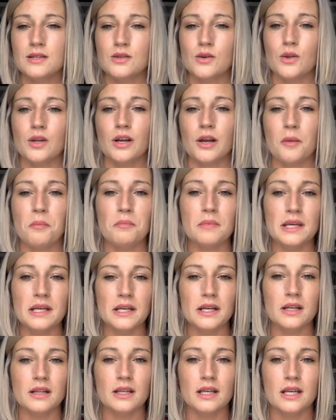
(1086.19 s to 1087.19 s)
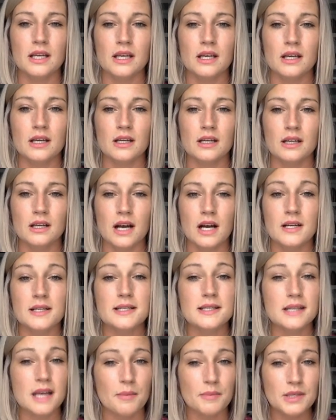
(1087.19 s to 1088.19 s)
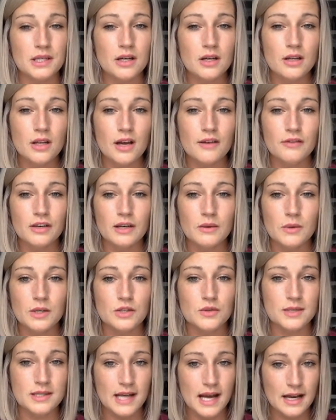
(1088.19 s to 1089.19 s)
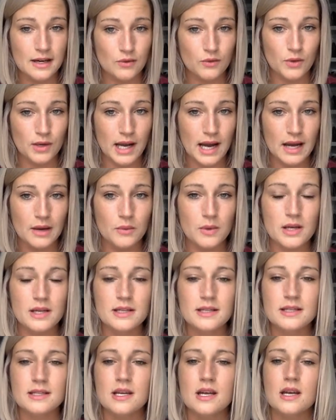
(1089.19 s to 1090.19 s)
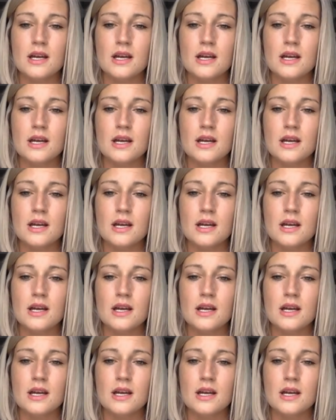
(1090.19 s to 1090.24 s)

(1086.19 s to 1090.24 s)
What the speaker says: so they immediately are skeptical of it, which was kind of what I was,